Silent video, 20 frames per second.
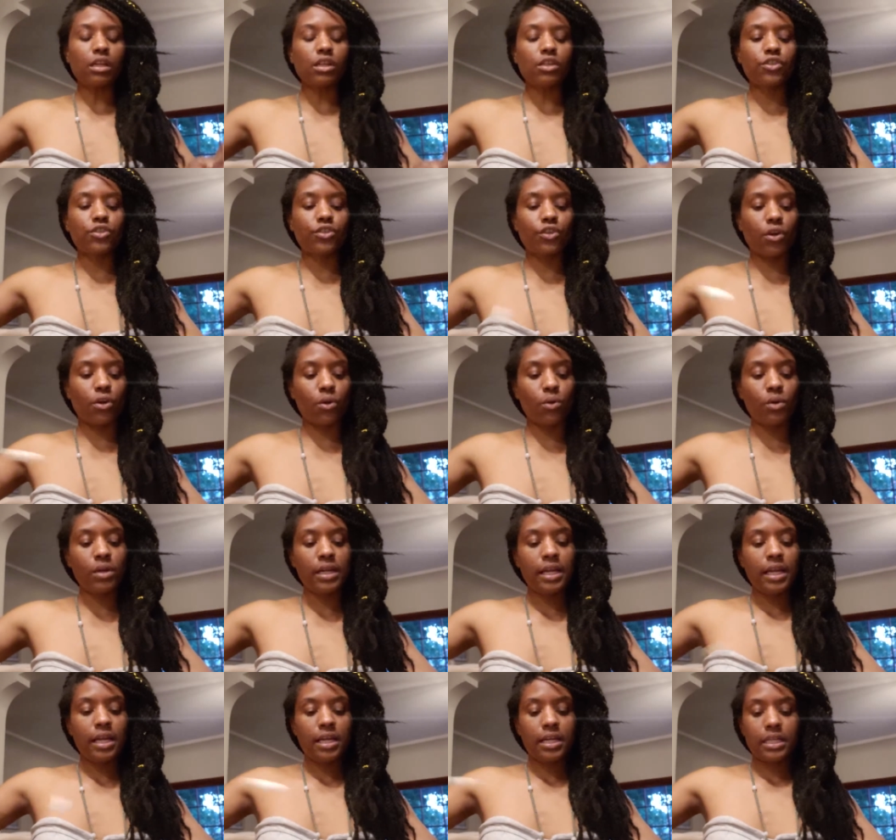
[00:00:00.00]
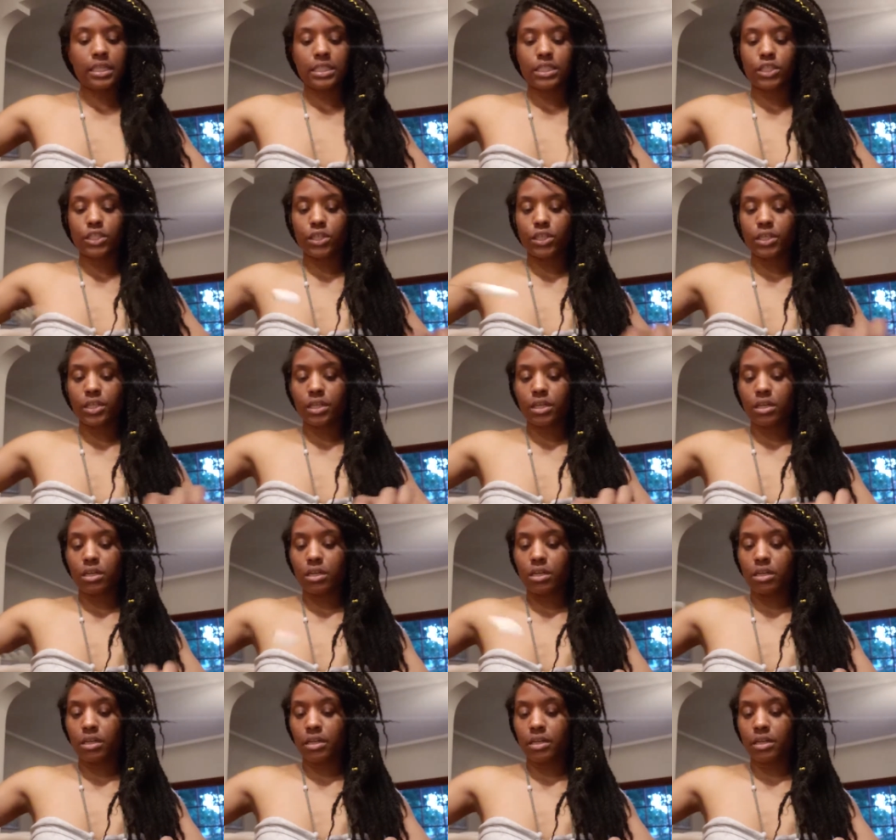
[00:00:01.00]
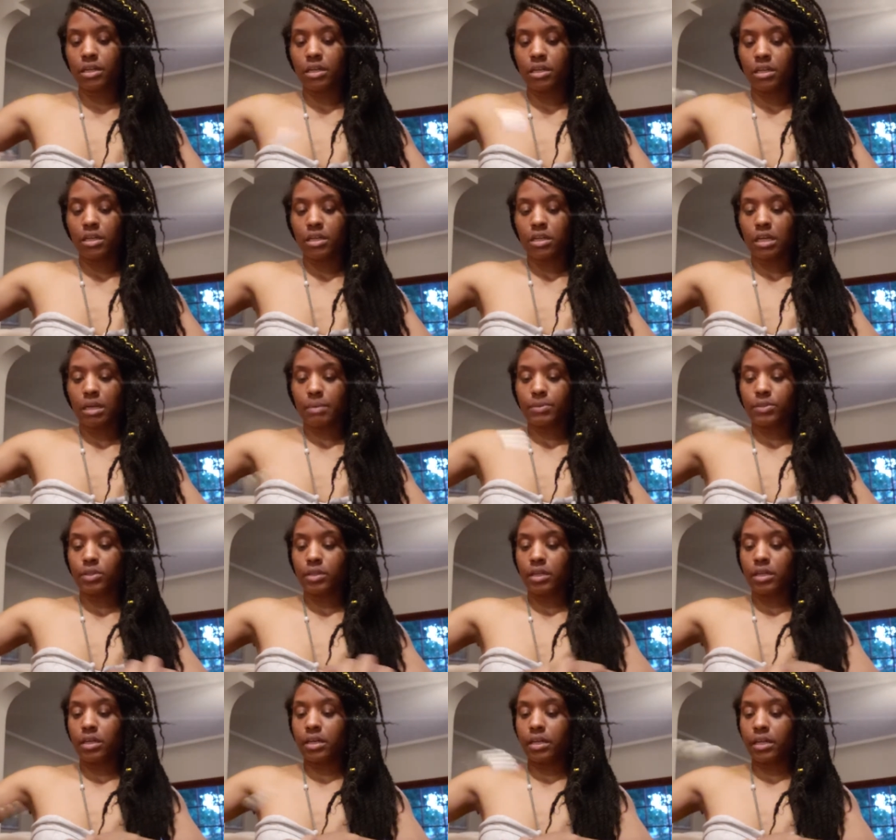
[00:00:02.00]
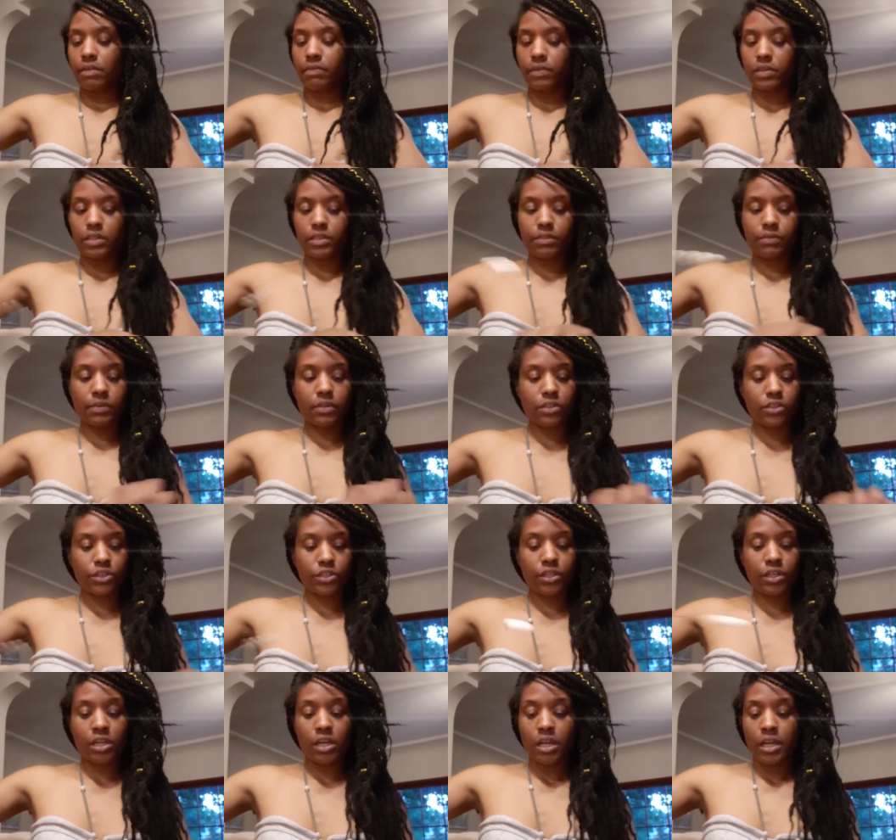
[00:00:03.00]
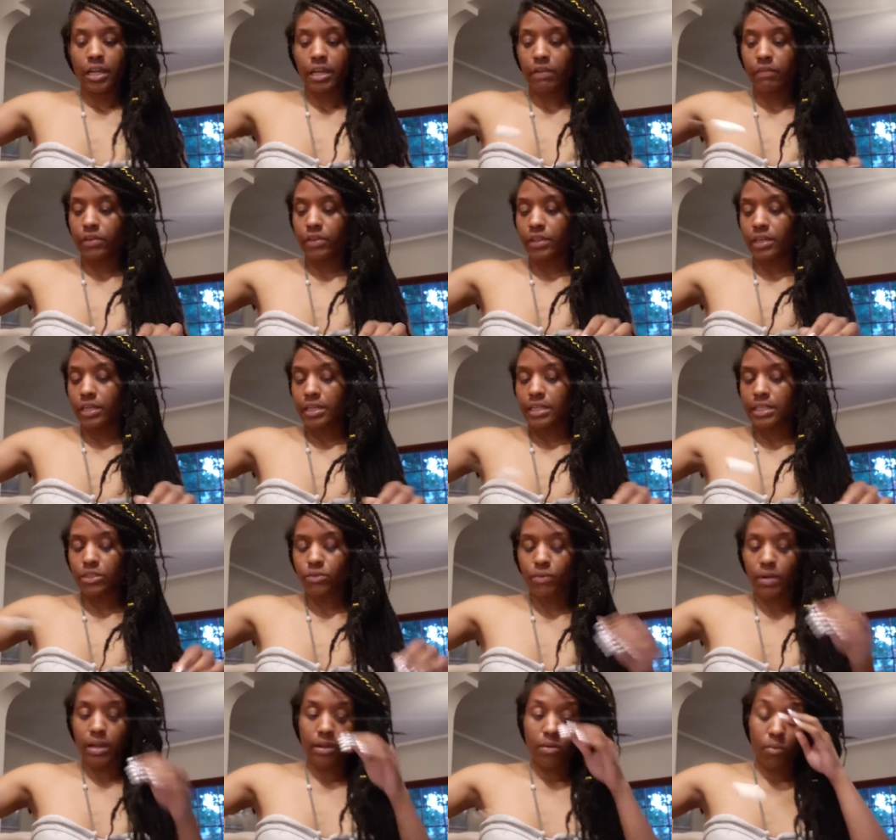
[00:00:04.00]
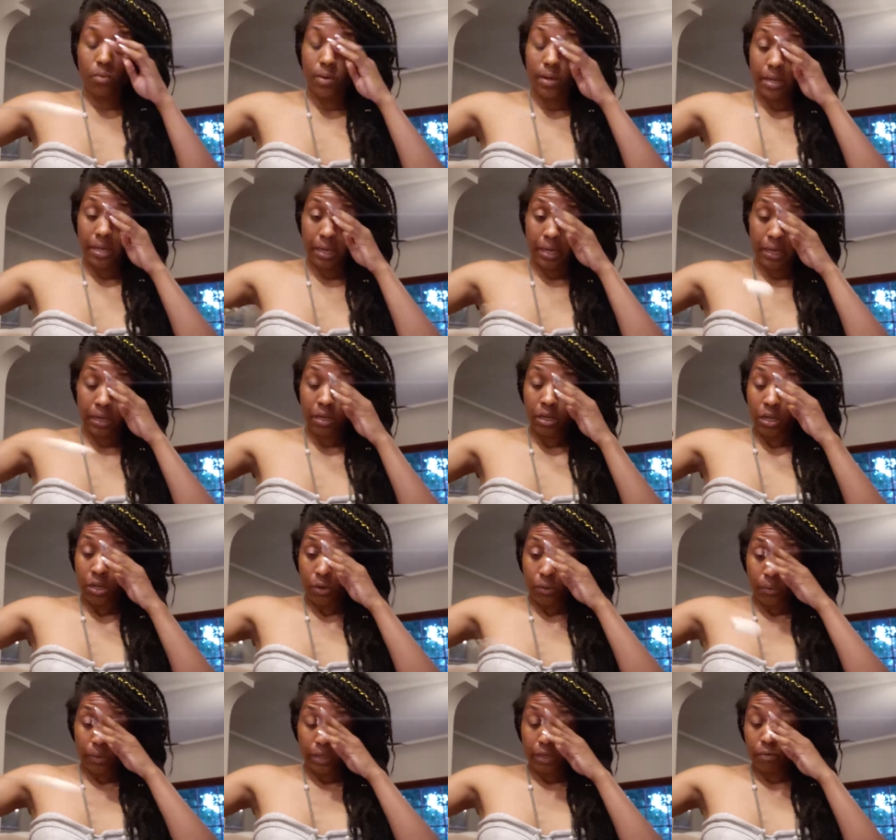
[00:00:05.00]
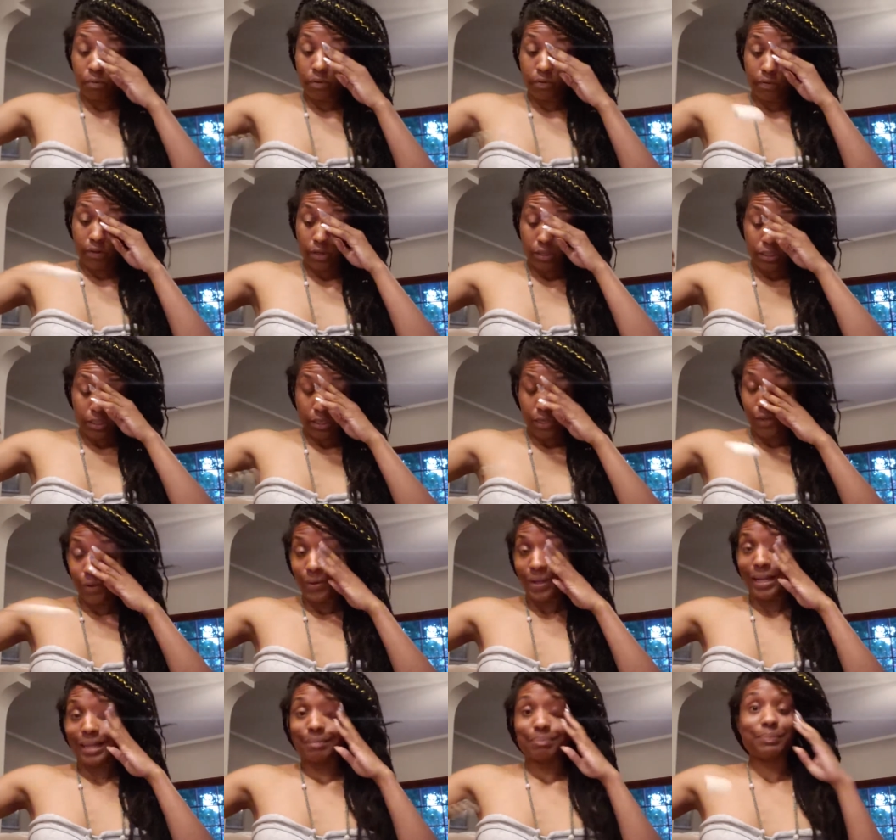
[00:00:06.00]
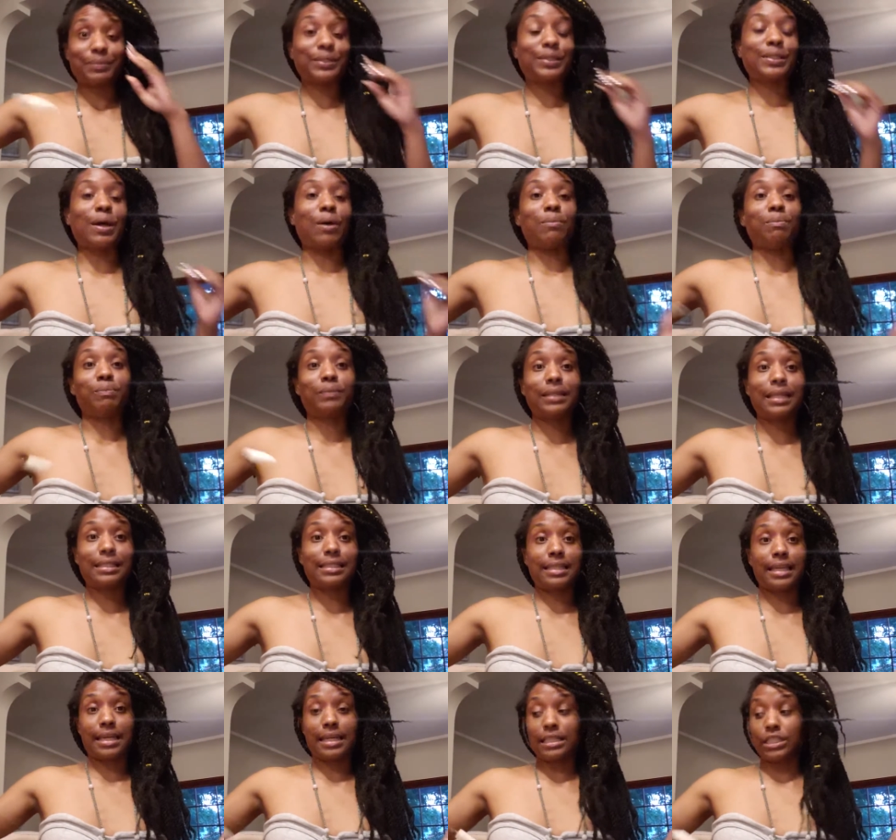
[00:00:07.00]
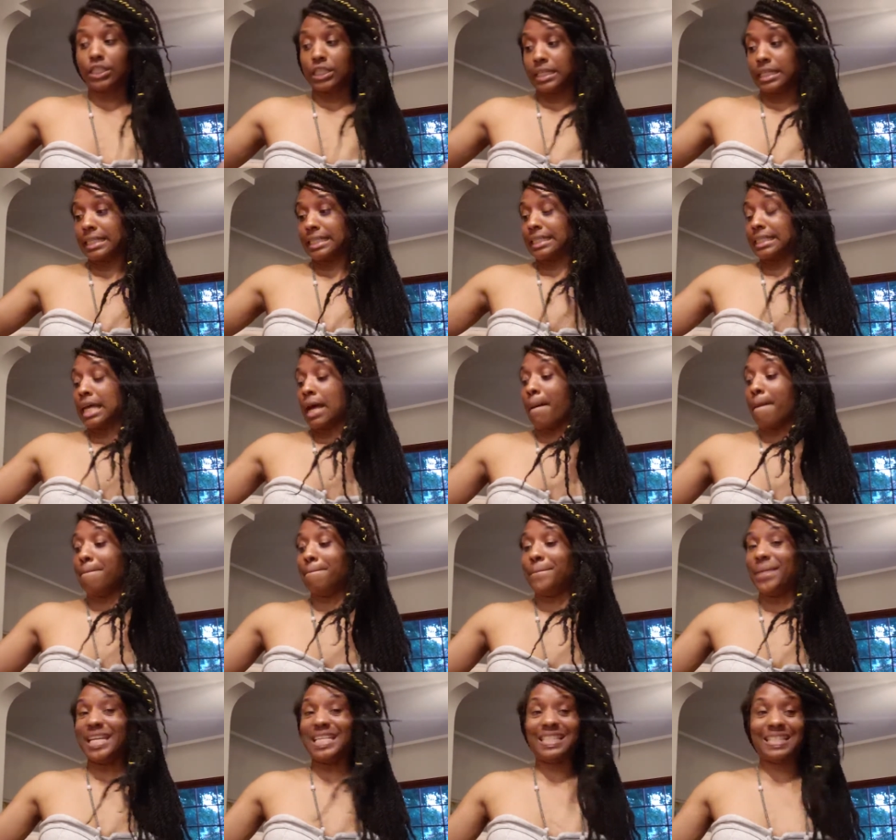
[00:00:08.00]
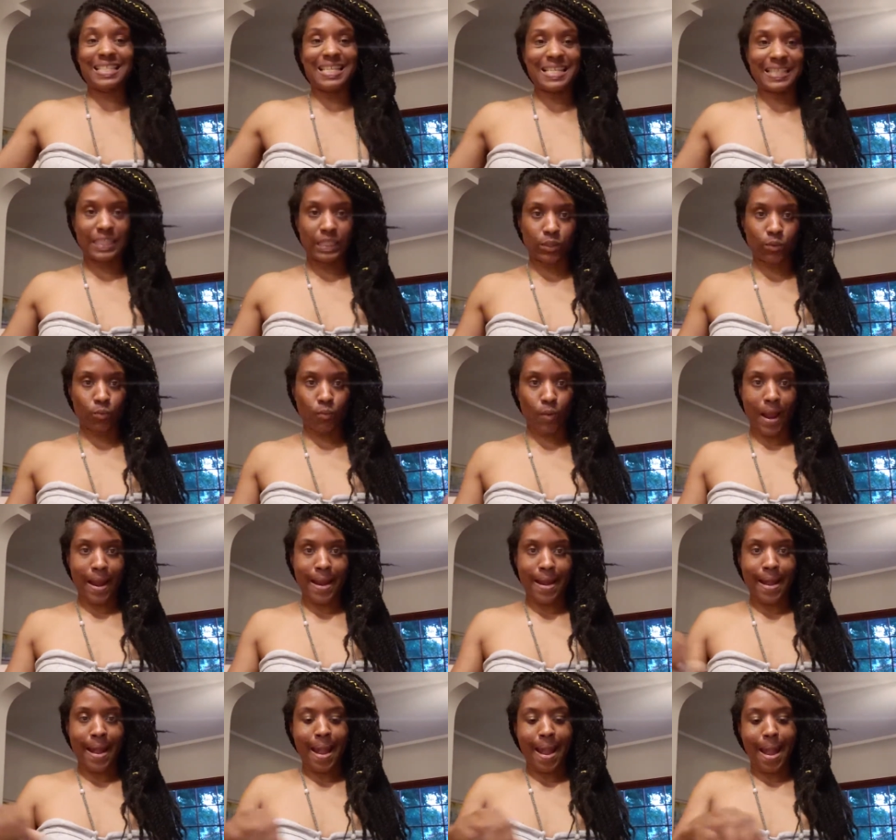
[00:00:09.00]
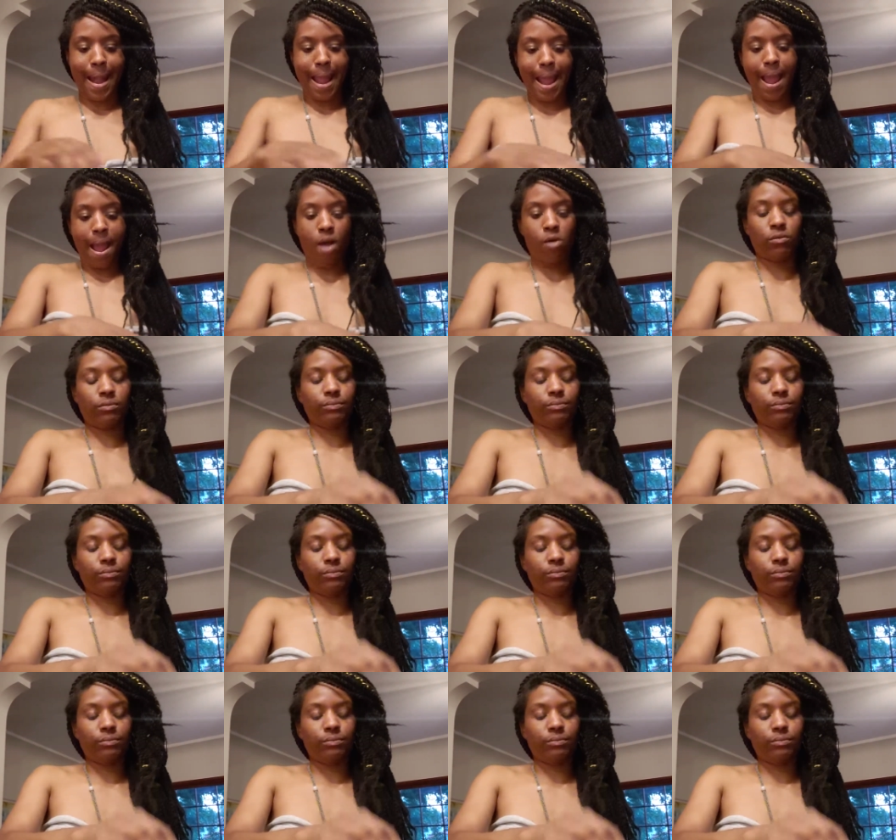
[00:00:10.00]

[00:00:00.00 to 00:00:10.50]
So, concern card, opportunity card, advantage aversion, everything in its right way, read reversed. Okay, so let's get into this business right now.